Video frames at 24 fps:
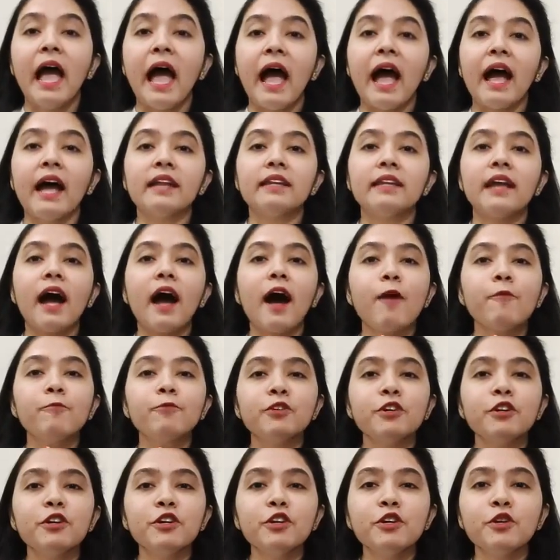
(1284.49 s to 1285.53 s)
and
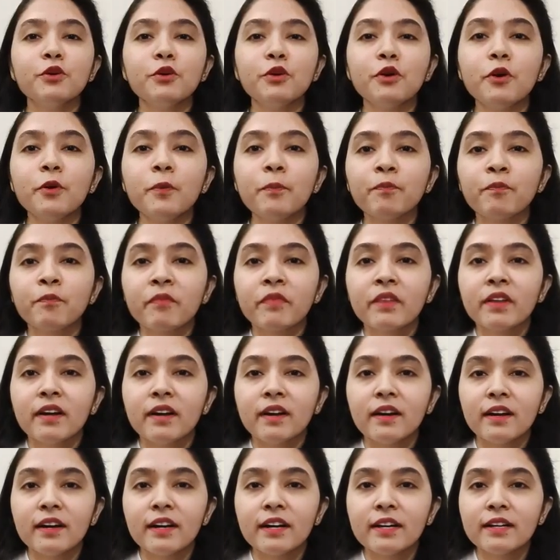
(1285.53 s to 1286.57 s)
after
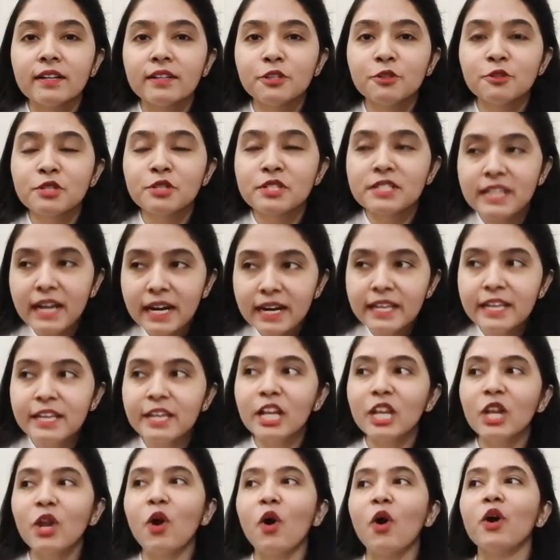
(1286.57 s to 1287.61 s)
you study a
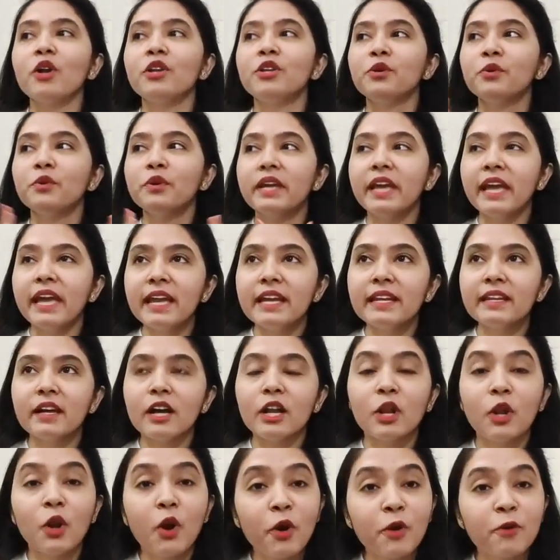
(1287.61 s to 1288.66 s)
lot, you gain
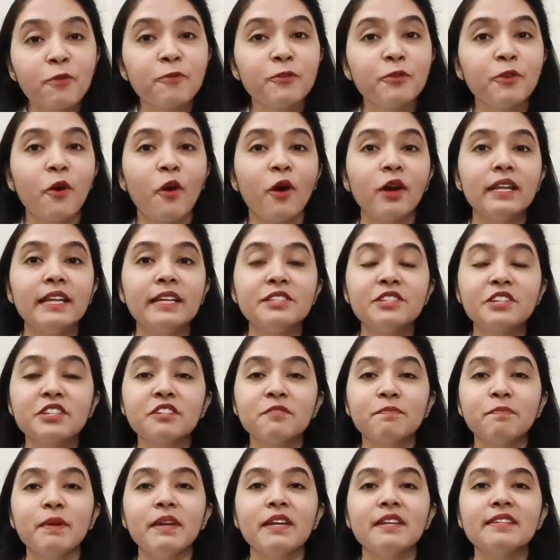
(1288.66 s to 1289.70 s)
a lot of knowledge,
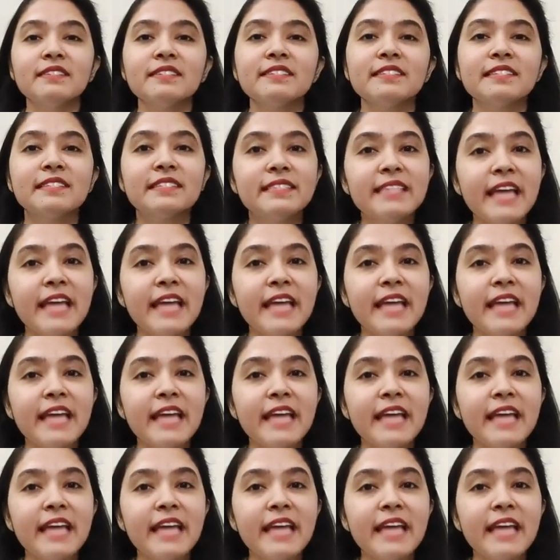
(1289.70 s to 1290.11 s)
experience,